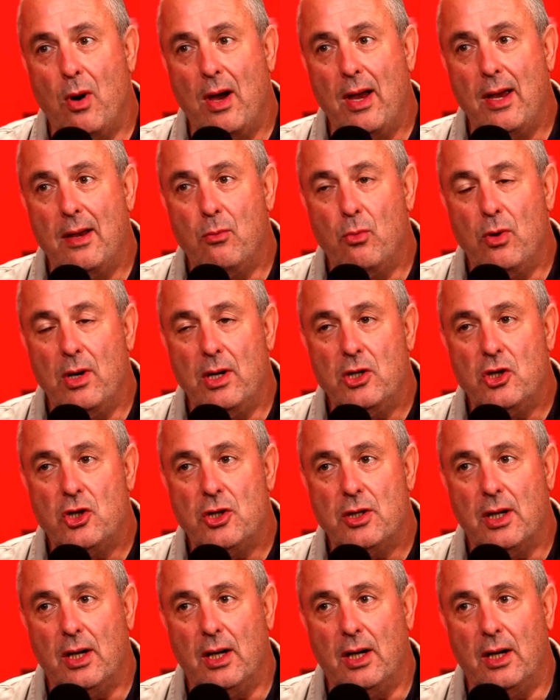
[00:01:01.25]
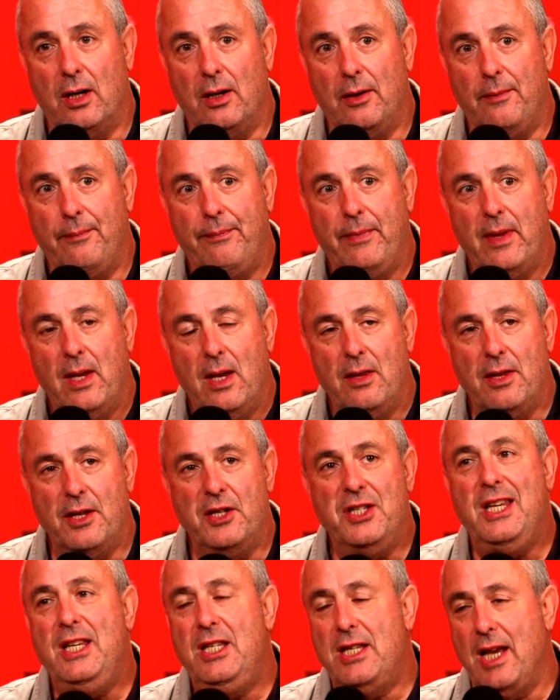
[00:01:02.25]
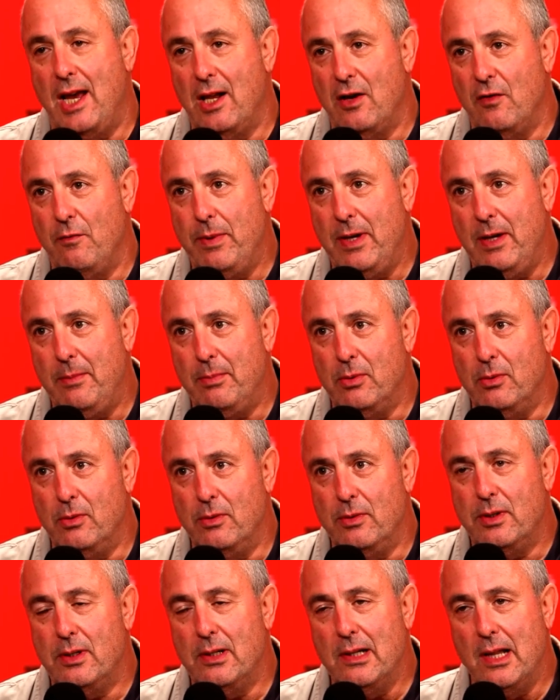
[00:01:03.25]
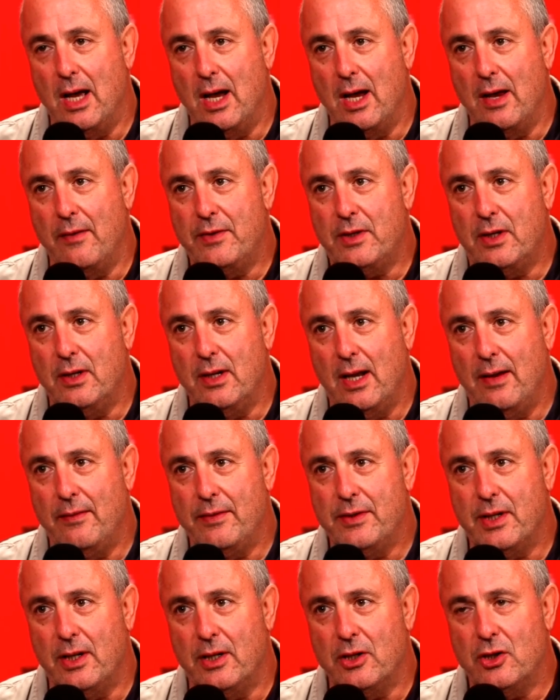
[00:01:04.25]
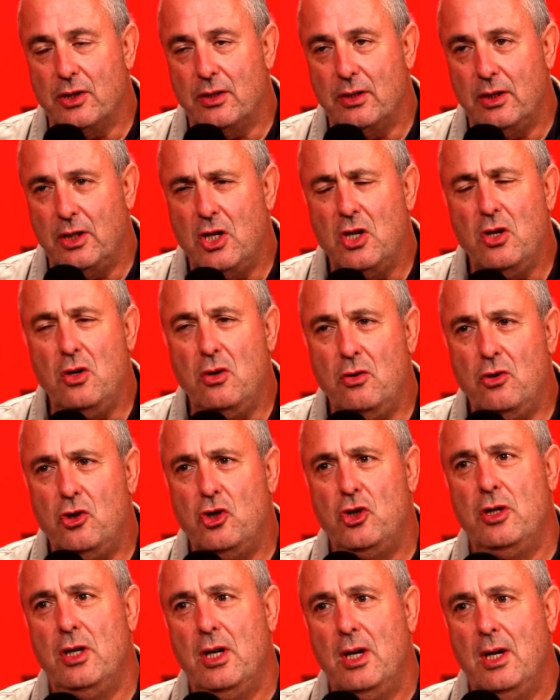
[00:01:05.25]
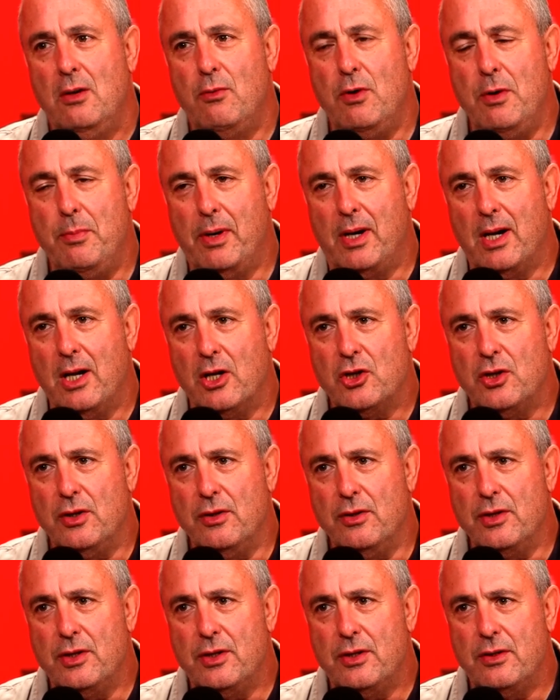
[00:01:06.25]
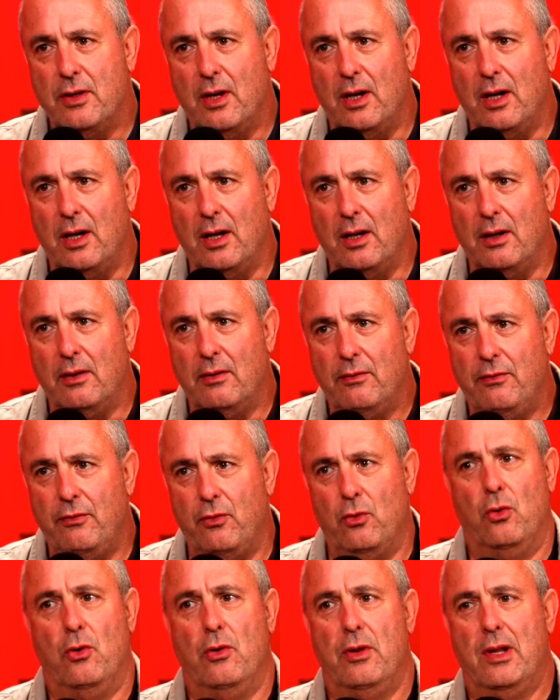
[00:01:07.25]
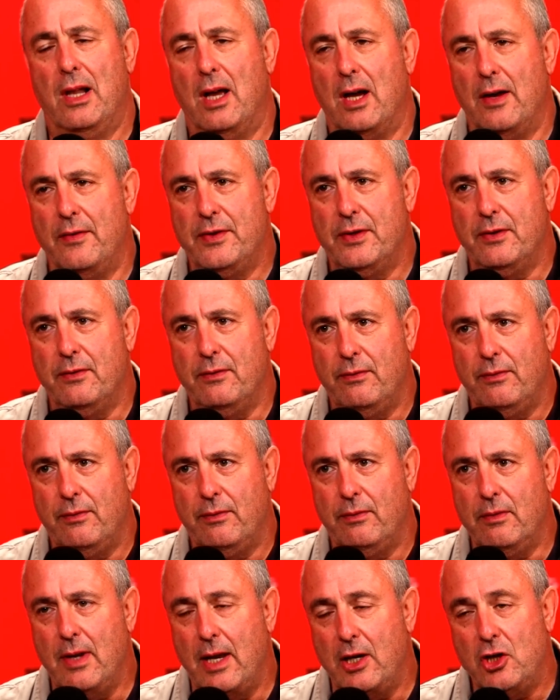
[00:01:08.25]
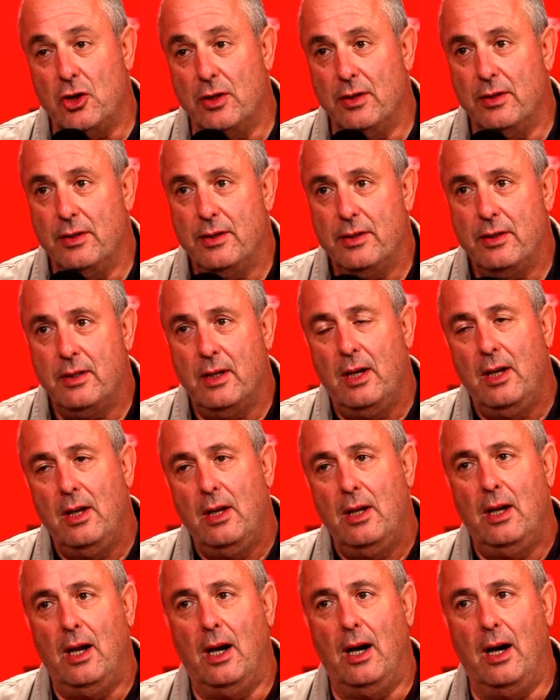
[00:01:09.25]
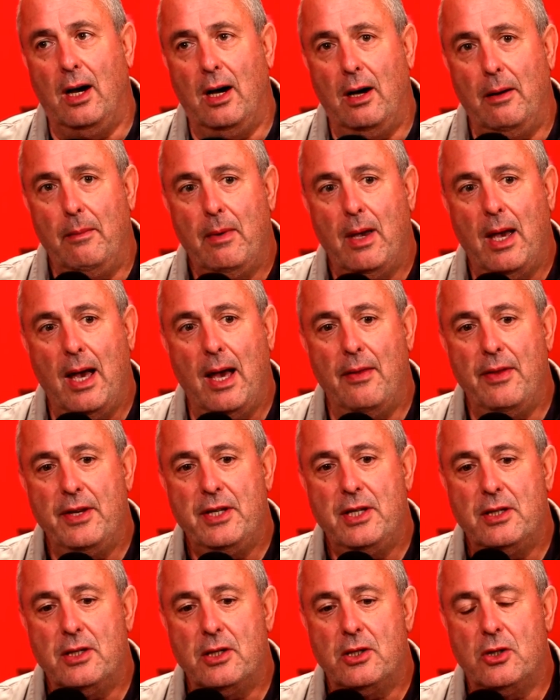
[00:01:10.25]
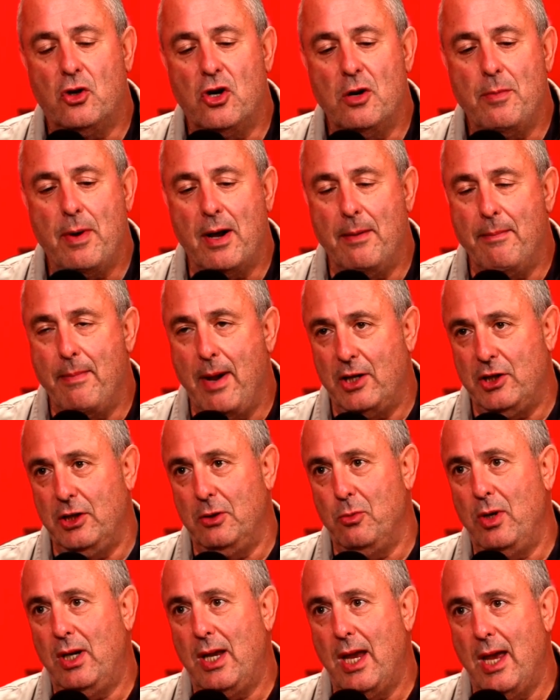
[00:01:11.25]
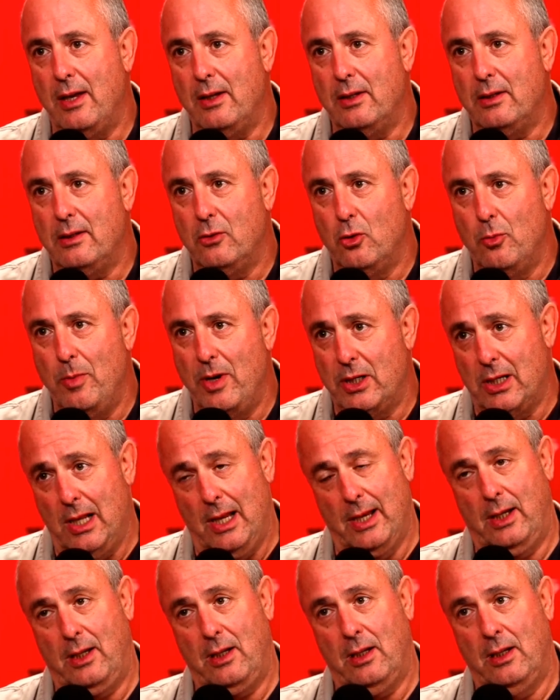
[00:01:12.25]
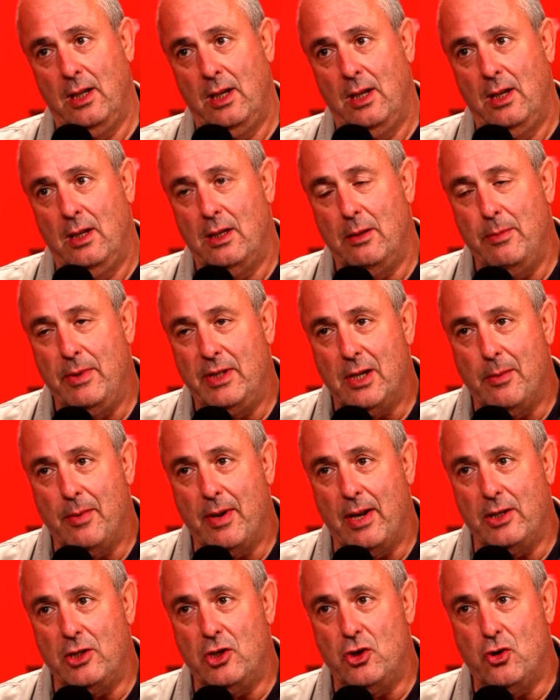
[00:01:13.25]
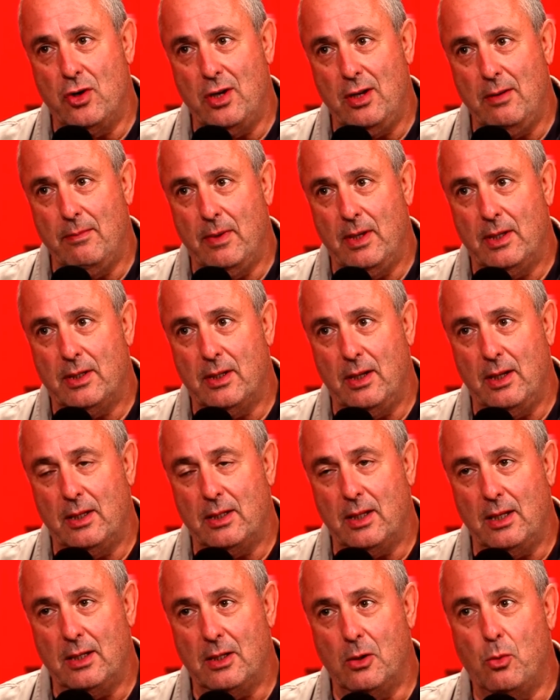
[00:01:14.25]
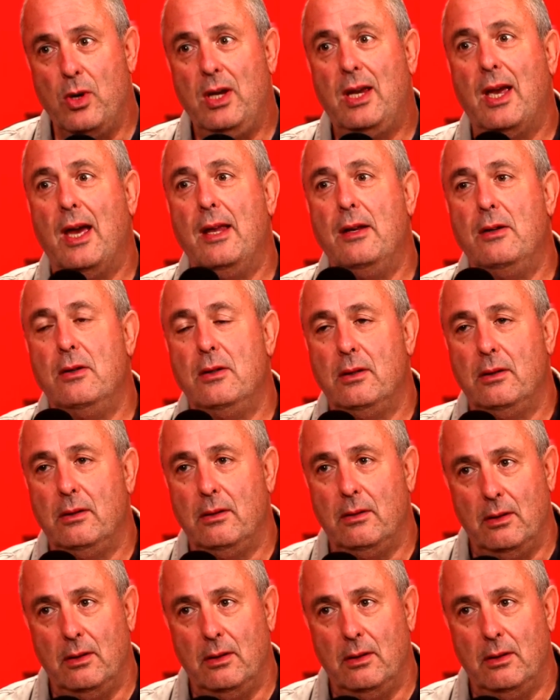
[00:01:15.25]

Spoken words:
way in which the detail of people's lives can have such huge repercussions for the lives of nations. And this is a story about a magic weekend, almost like A Midsummer Night's Dream. It's a weekend